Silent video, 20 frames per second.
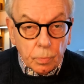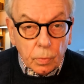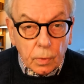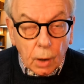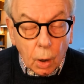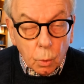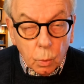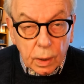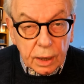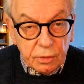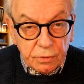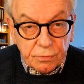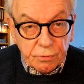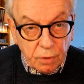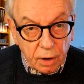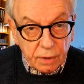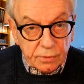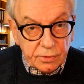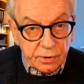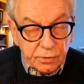with
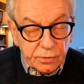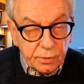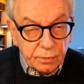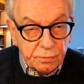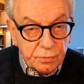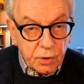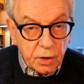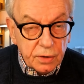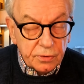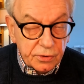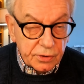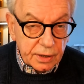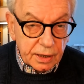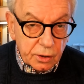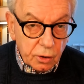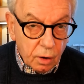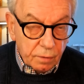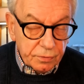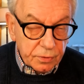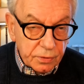Francis I. It
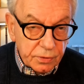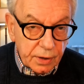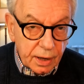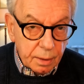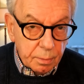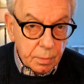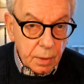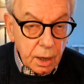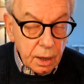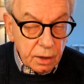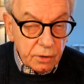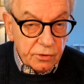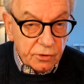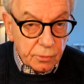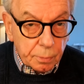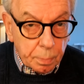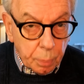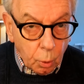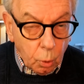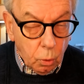offers him
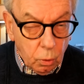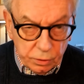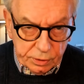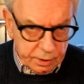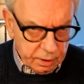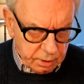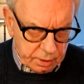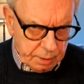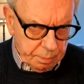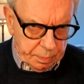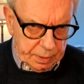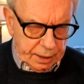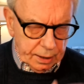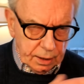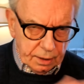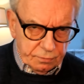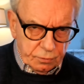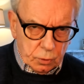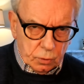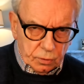support. It completely,
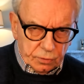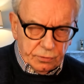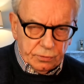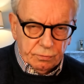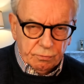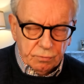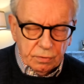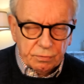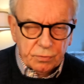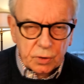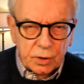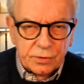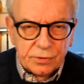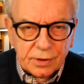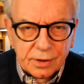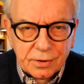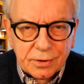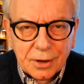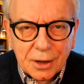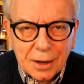of course,
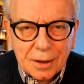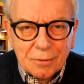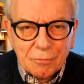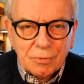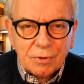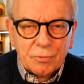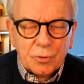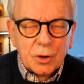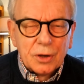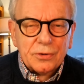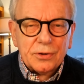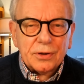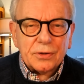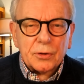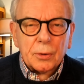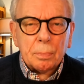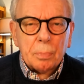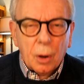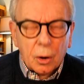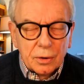reverses the
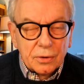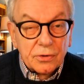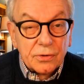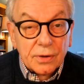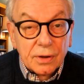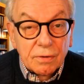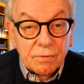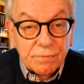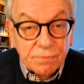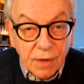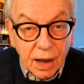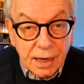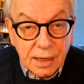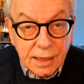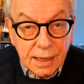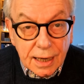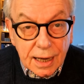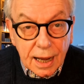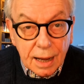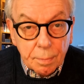policy of
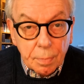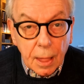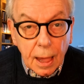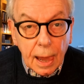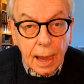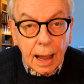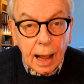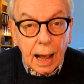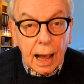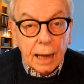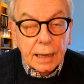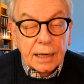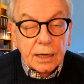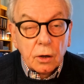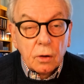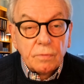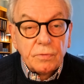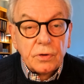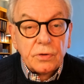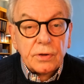fighting him, and it
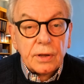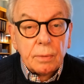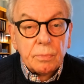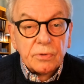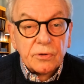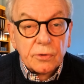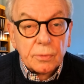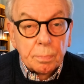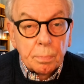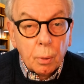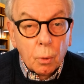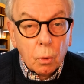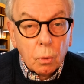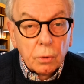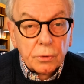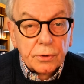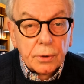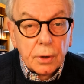offers him support